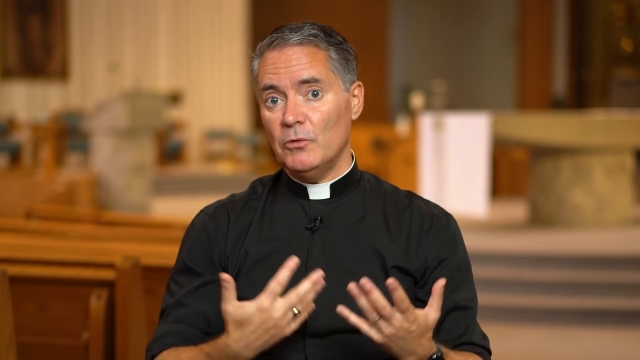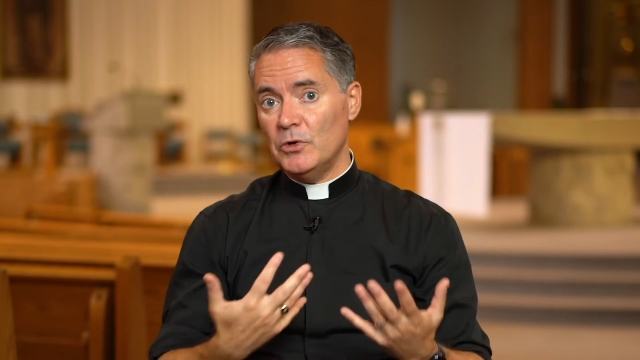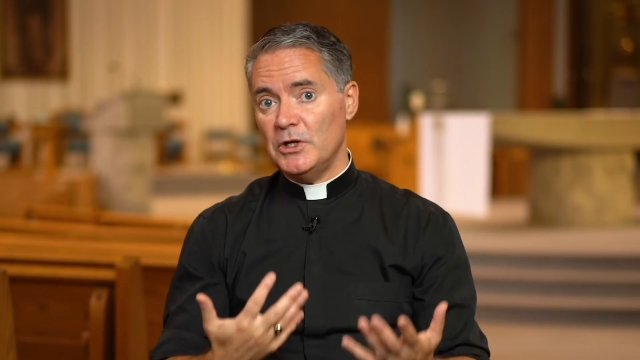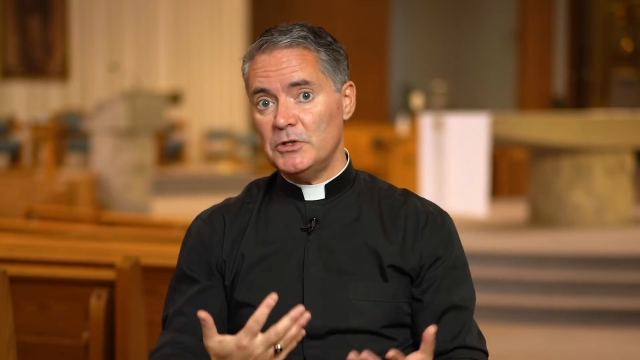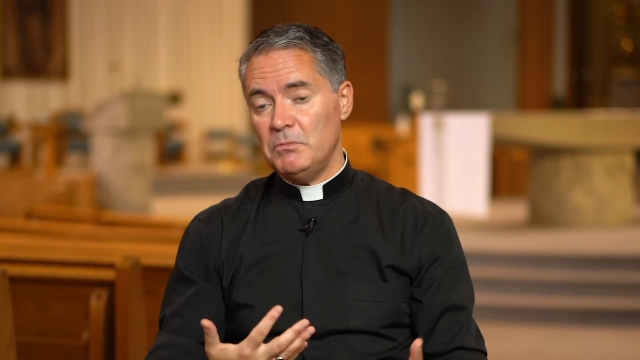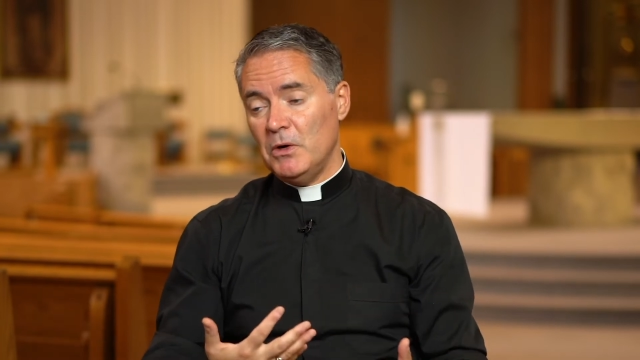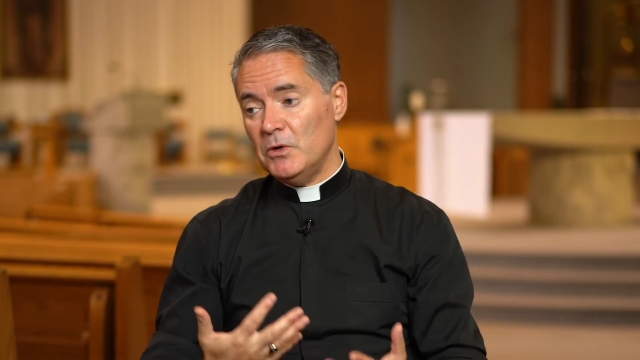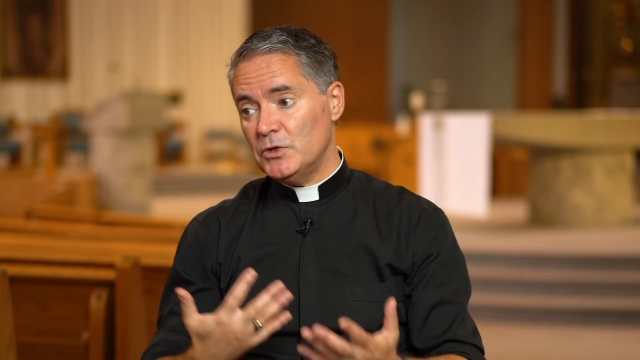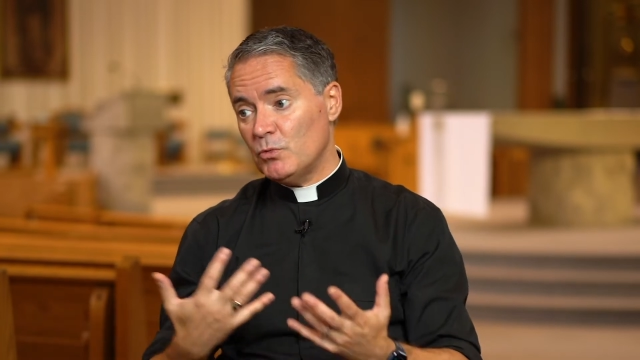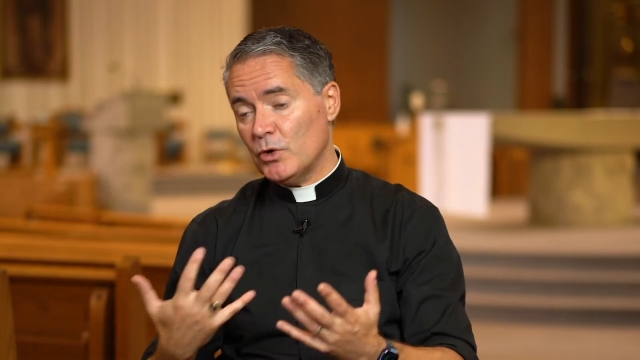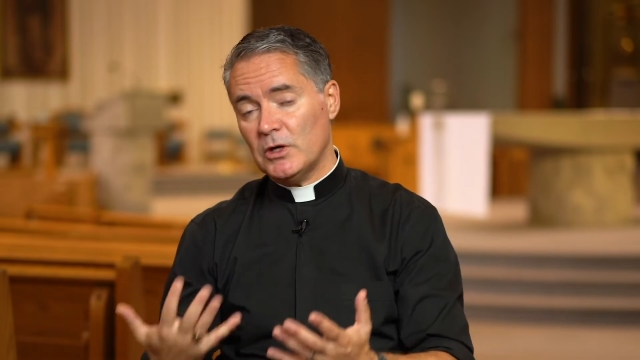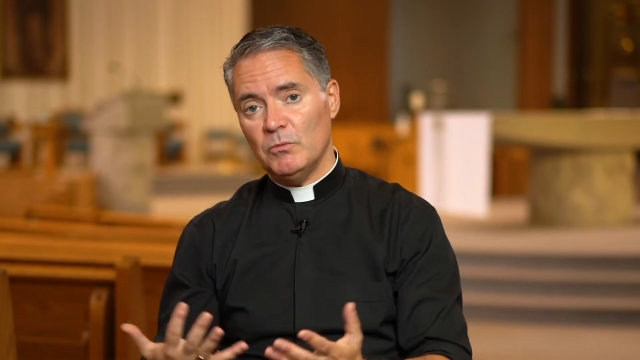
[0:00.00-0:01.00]
own
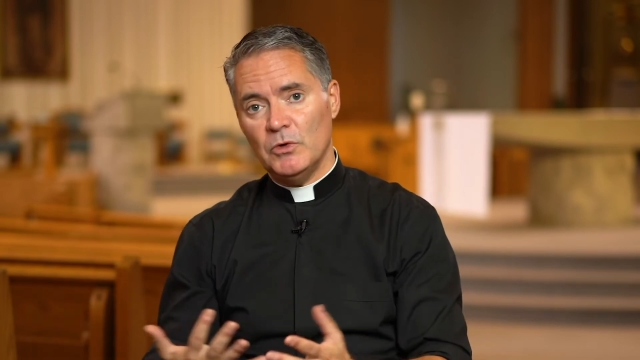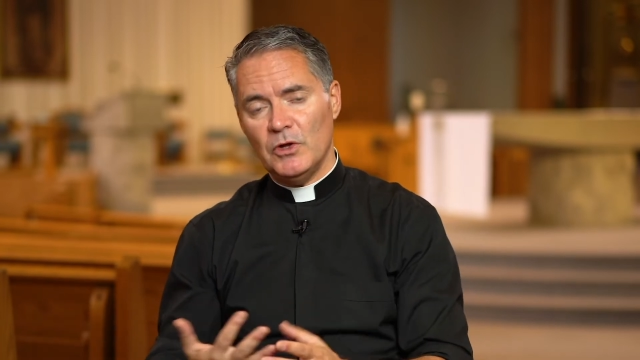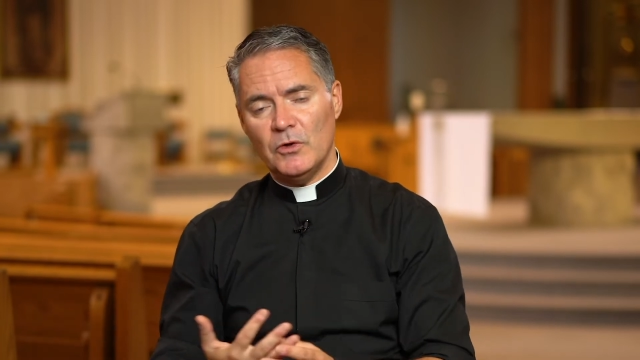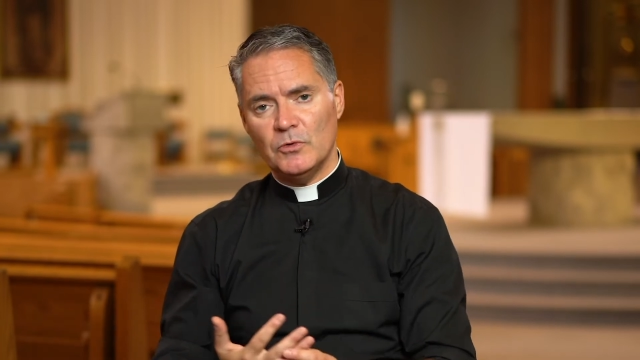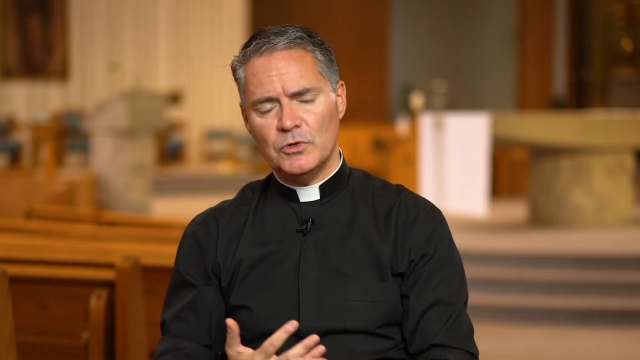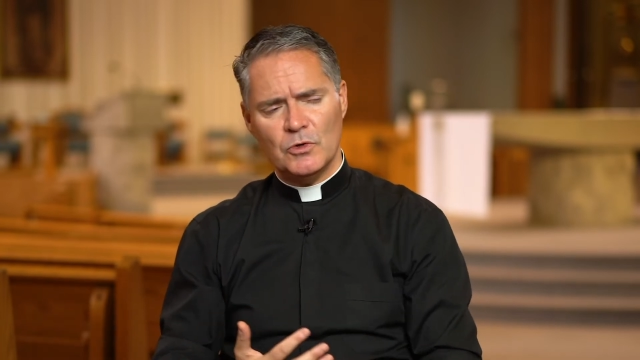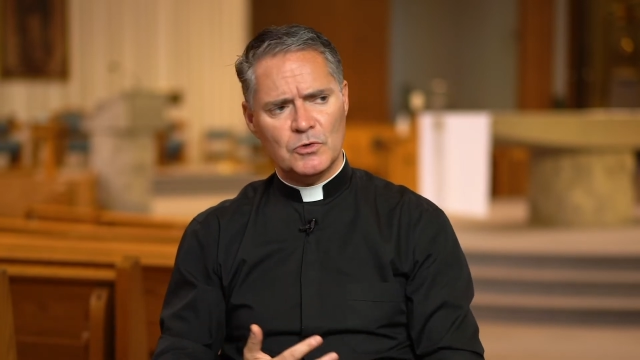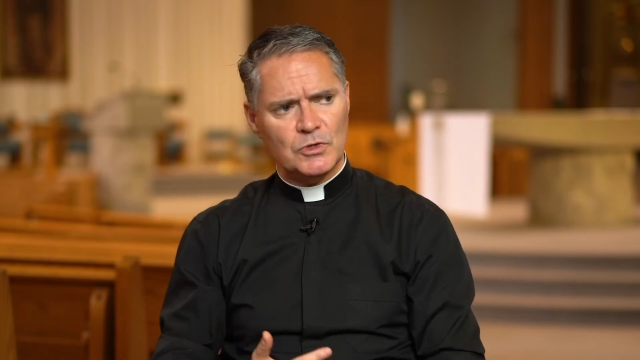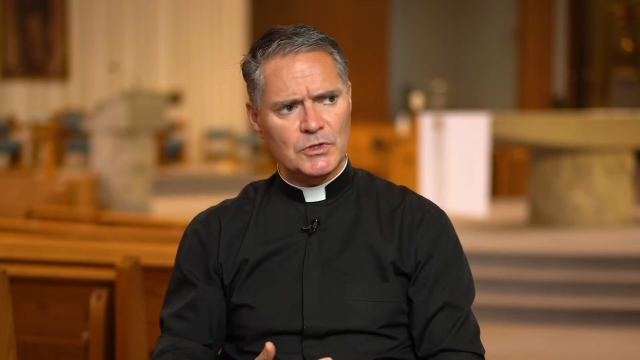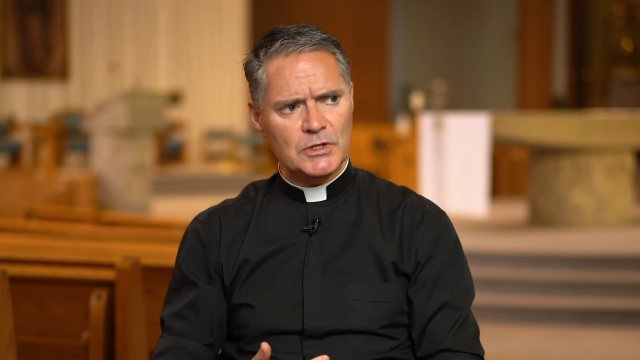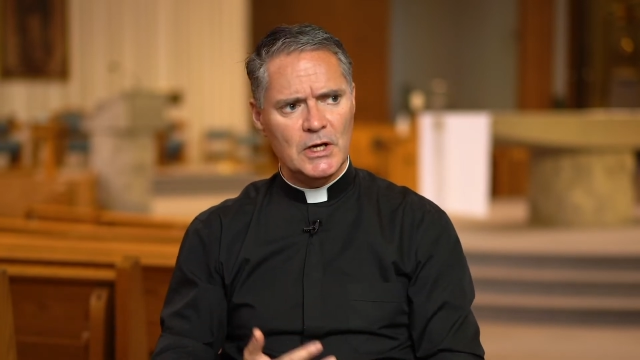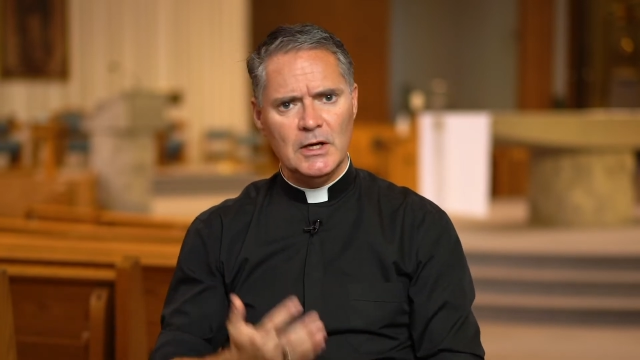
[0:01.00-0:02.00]
experience working with other
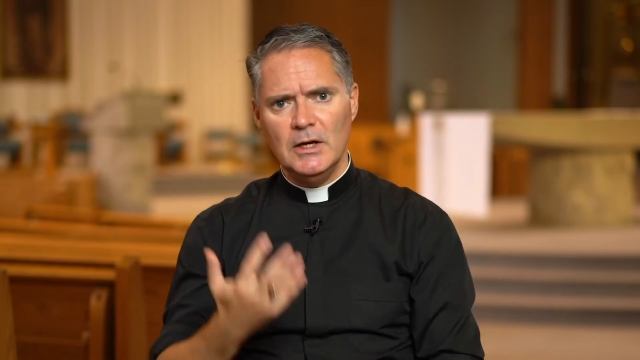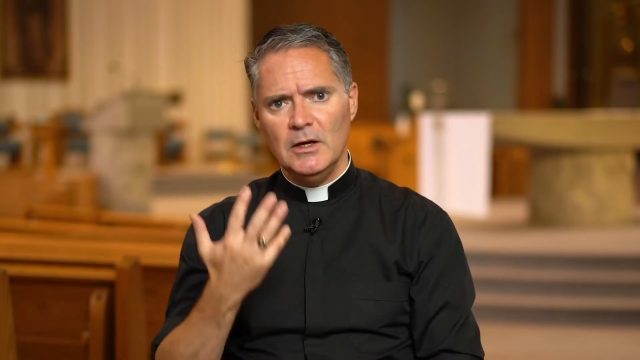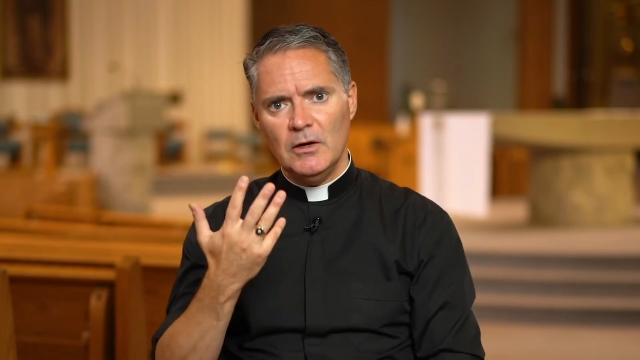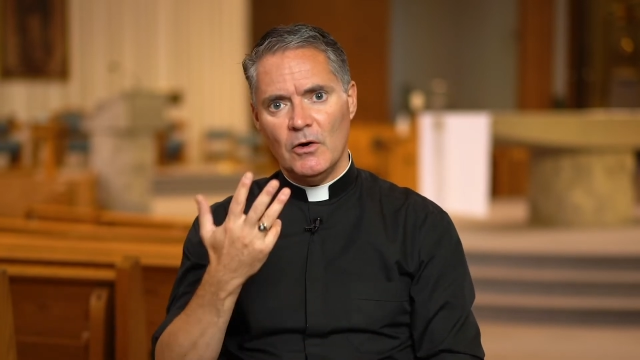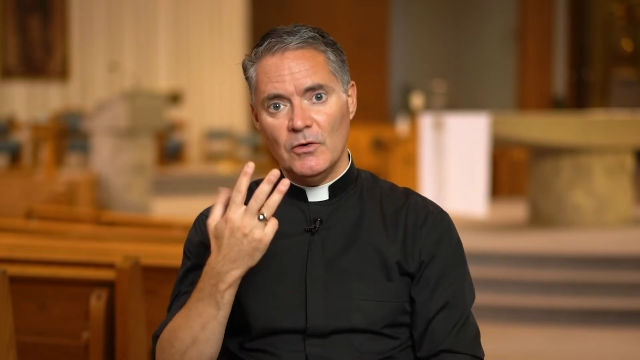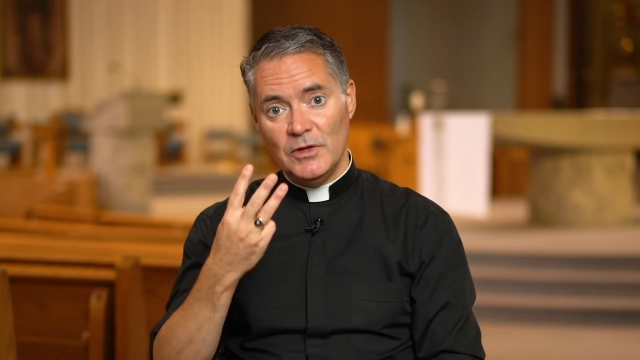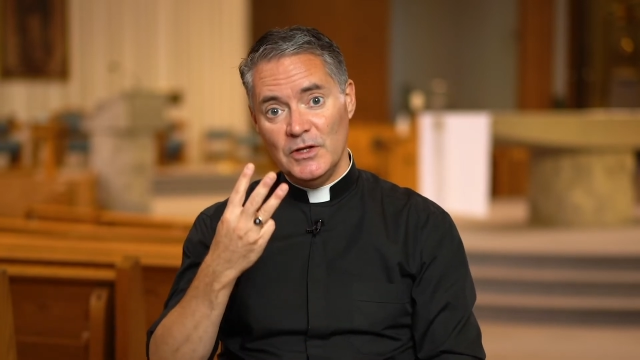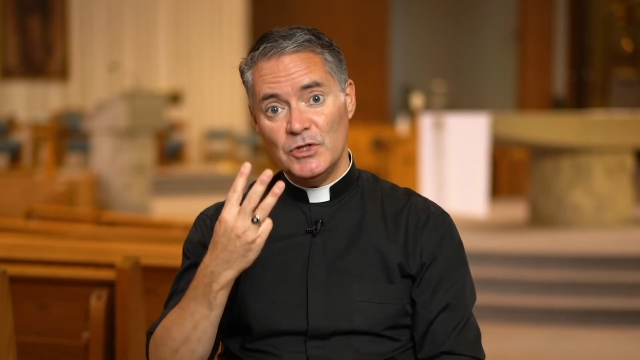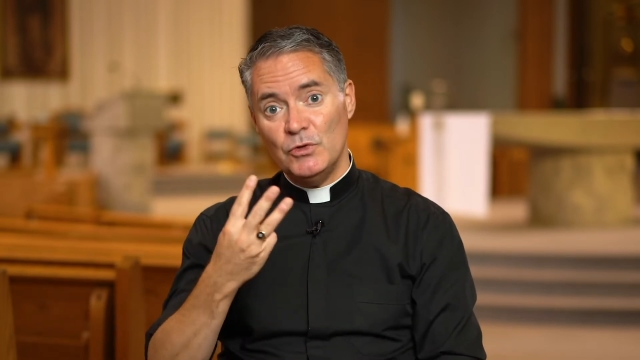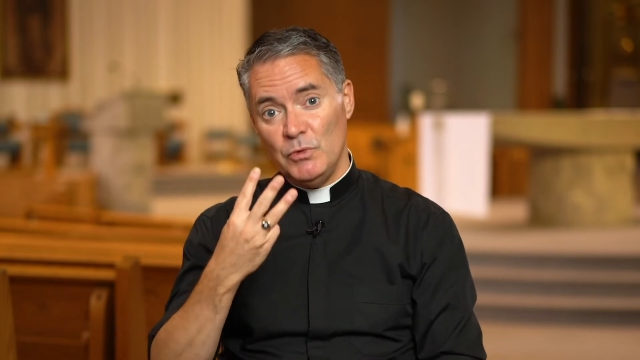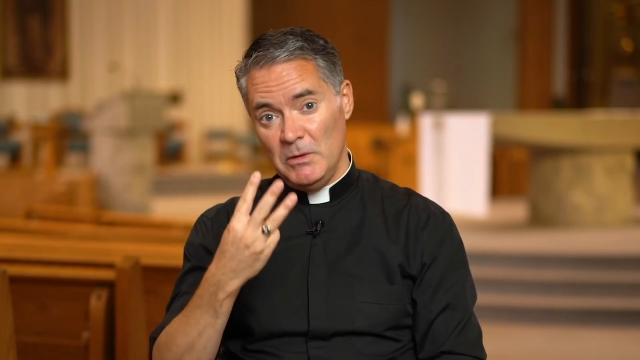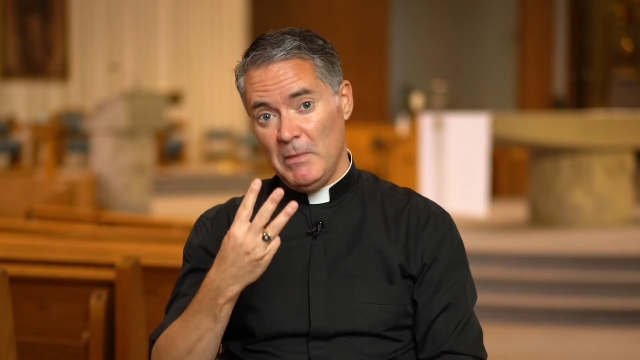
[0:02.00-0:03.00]
churches are
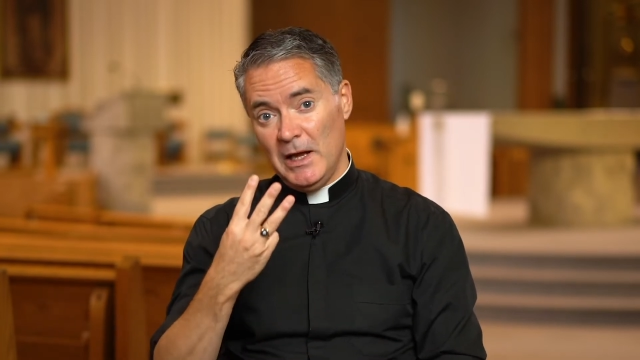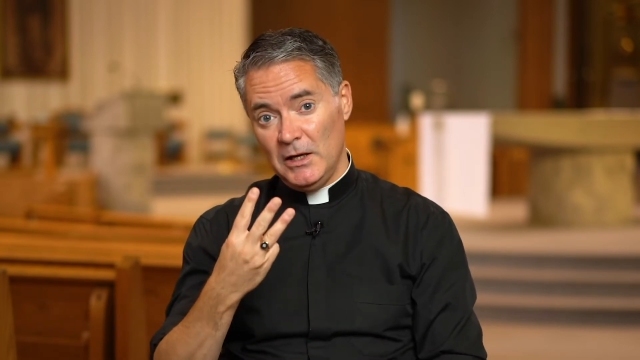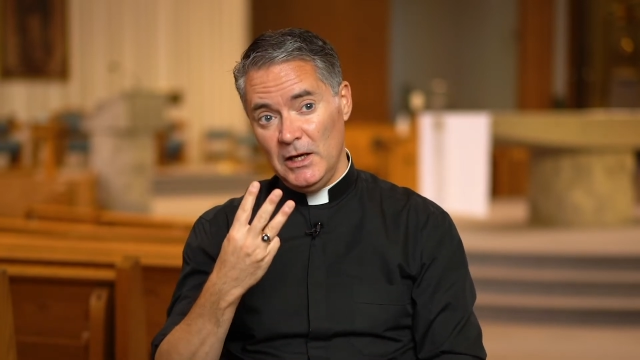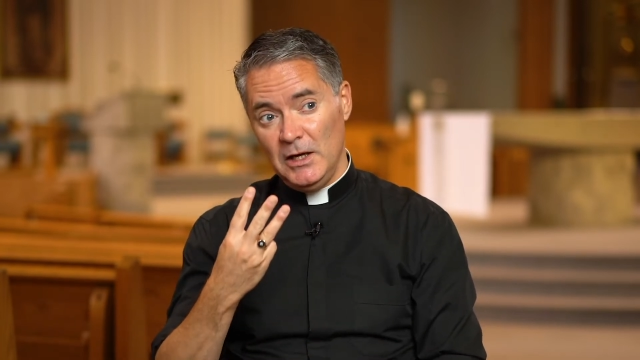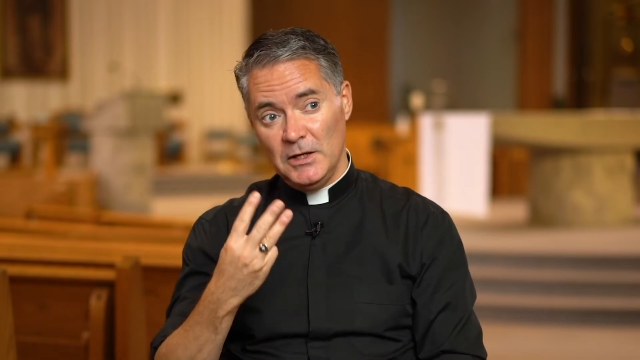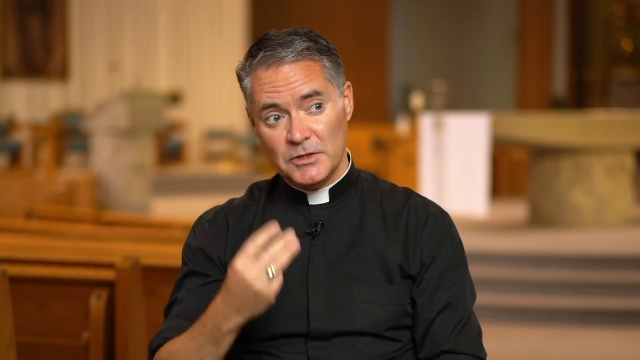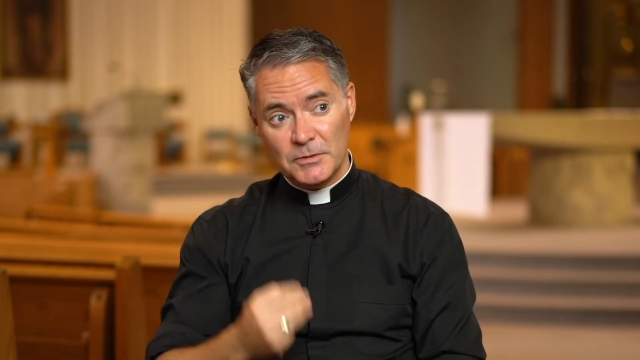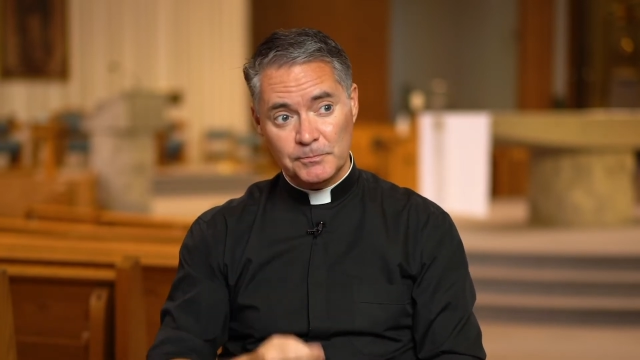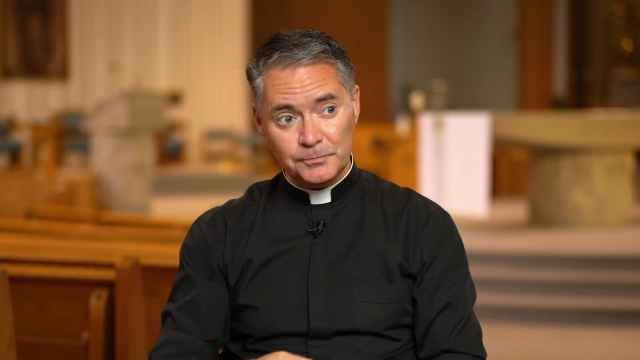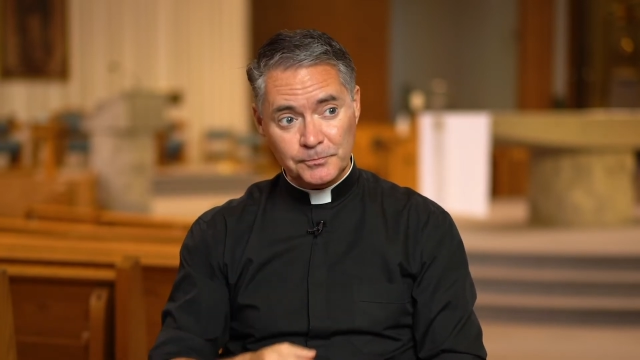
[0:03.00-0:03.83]
these three main keys